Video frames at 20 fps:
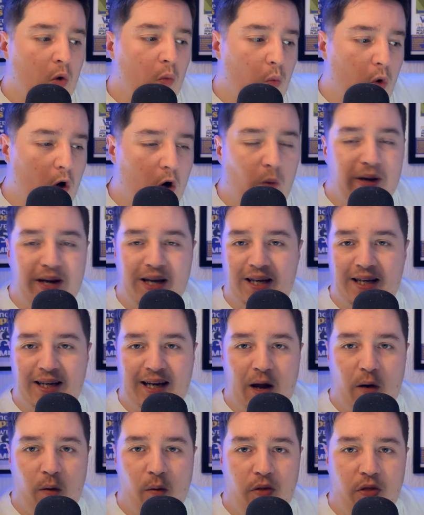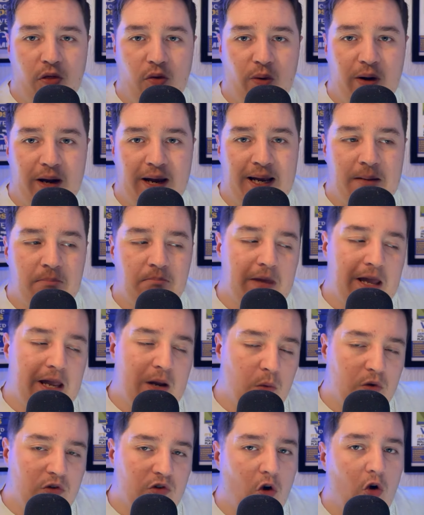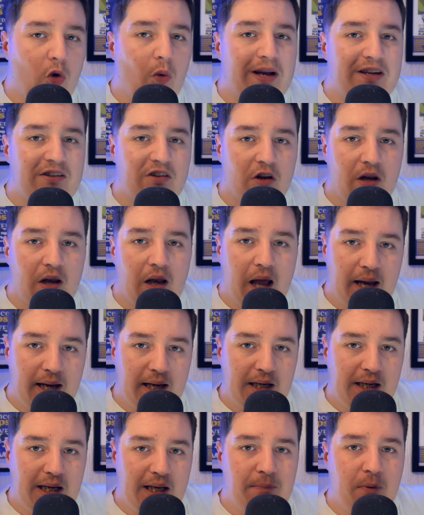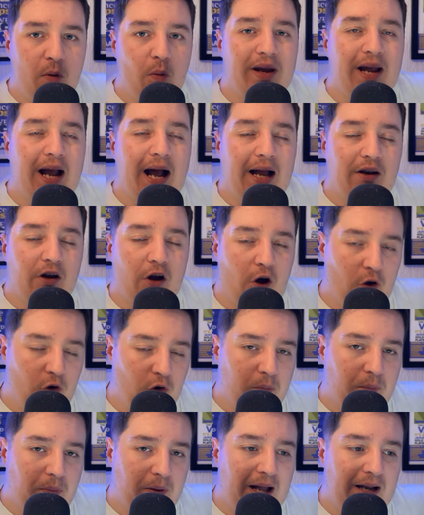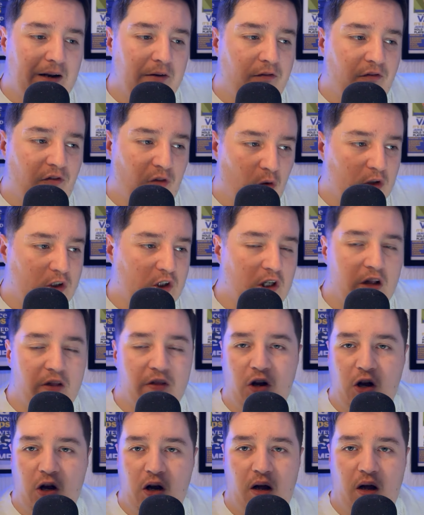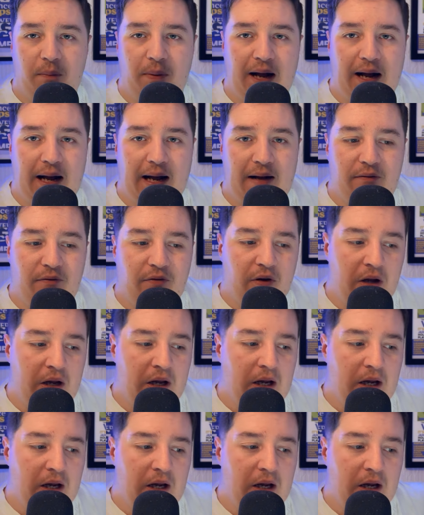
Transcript: Were we going to get all three? It was always unlikely, but we had hope. And unfortunately, the club have